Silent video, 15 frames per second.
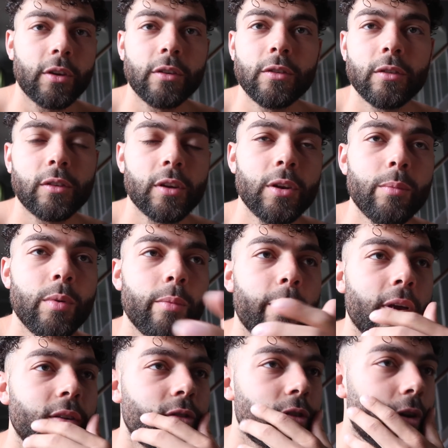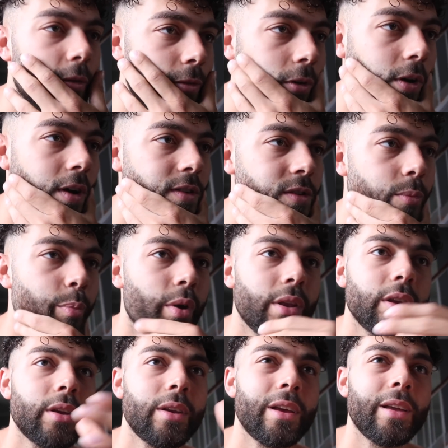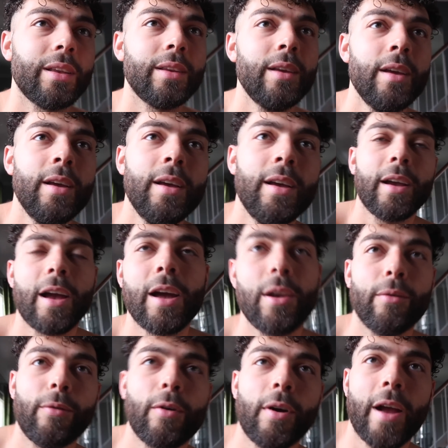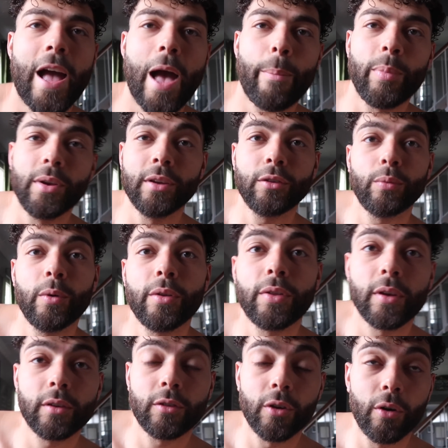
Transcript: Cause it's gonna be based off your guys' opinion and kind of our happiness with it.